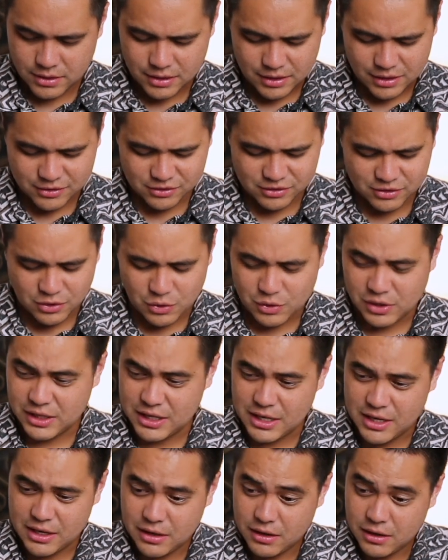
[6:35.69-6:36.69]
It's so
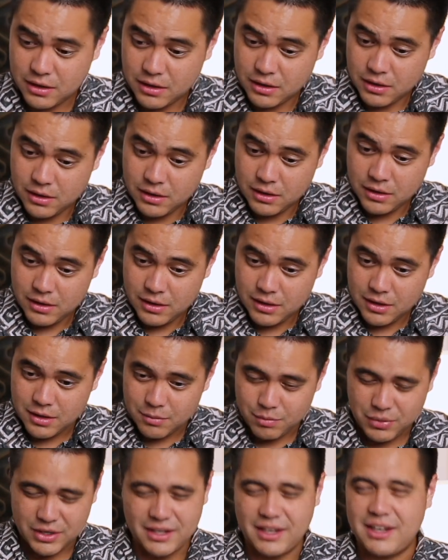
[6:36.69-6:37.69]
clean.
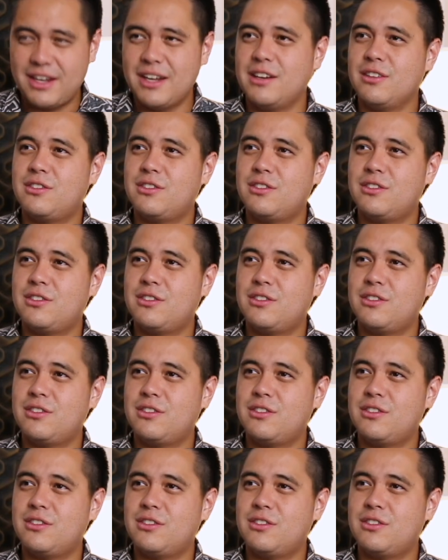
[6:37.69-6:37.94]
But again,